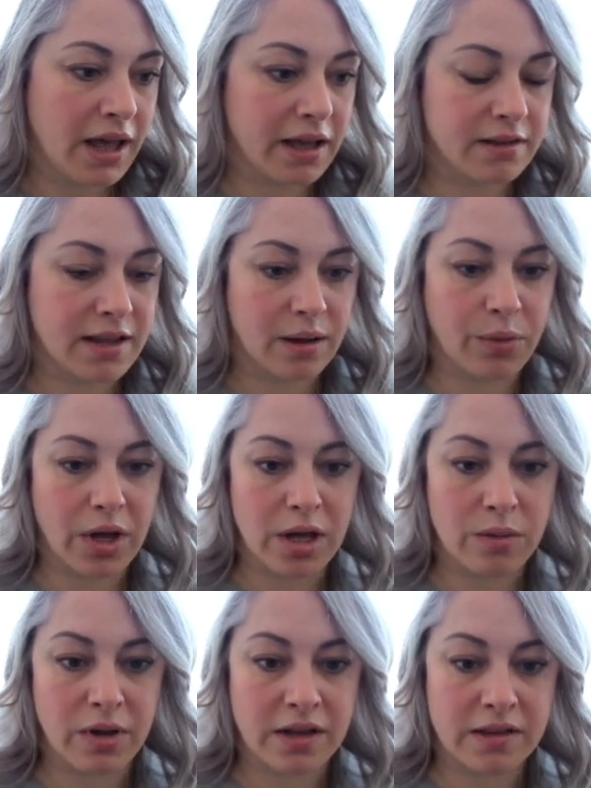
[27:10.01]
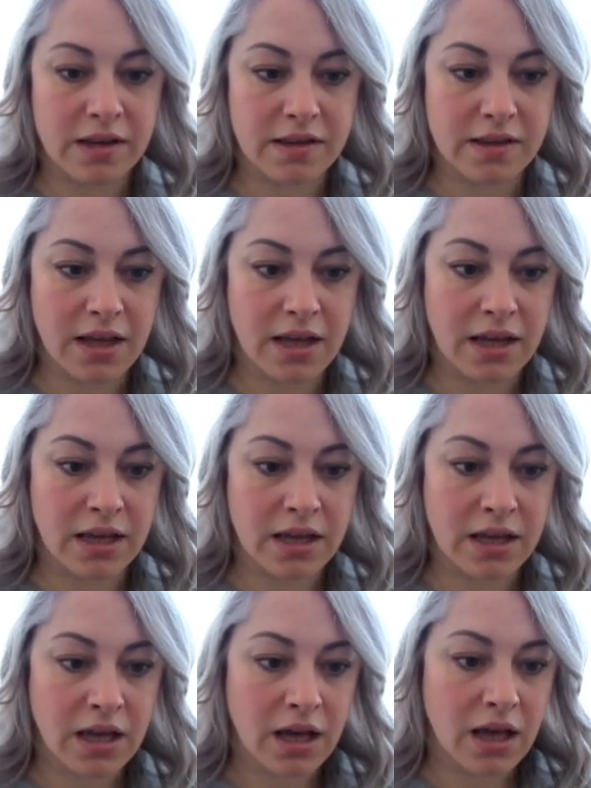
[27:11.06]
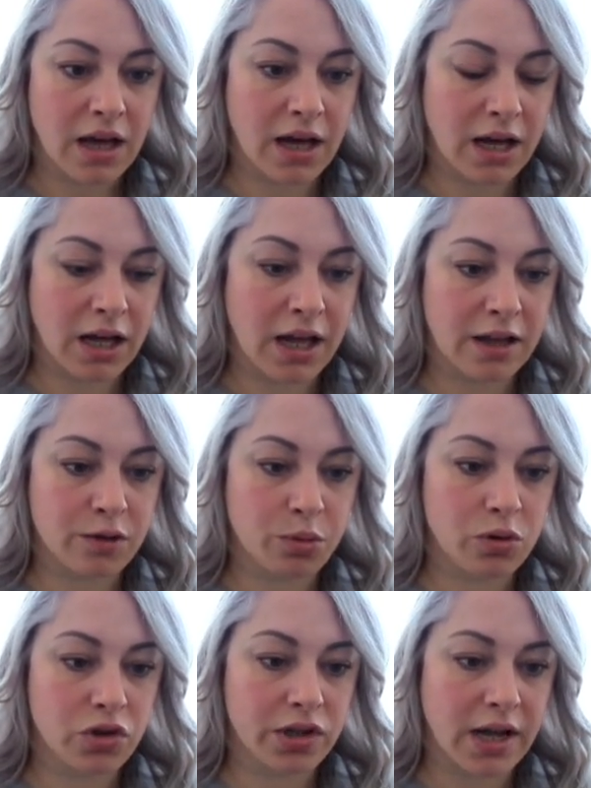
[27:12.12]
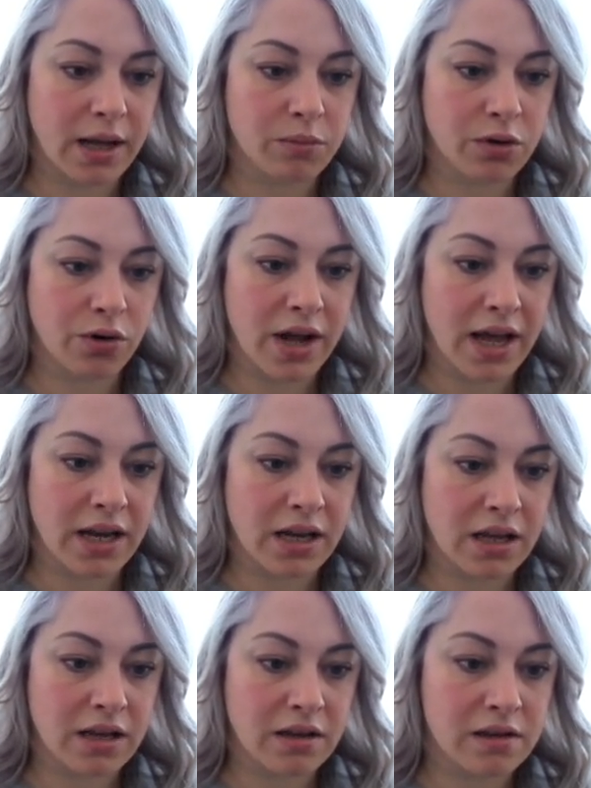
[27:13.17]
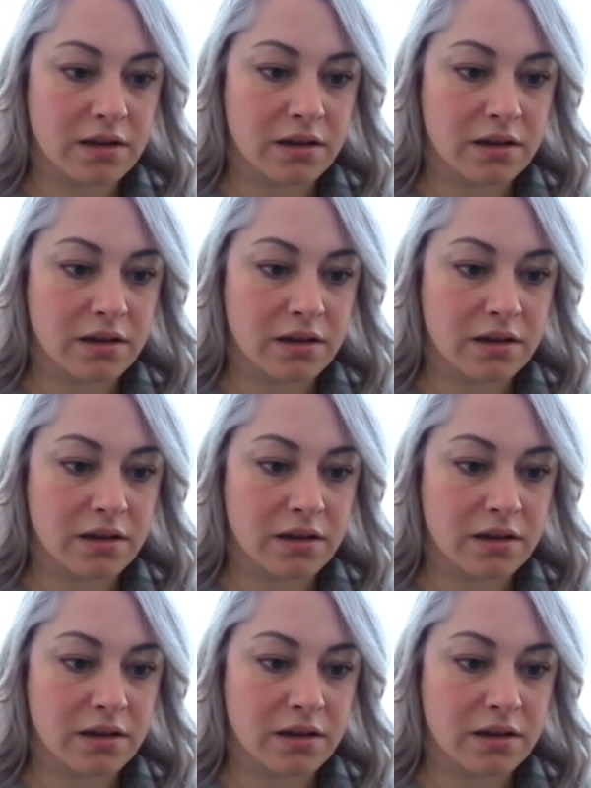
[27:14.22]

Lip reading: XRP BTC has pushed up, created,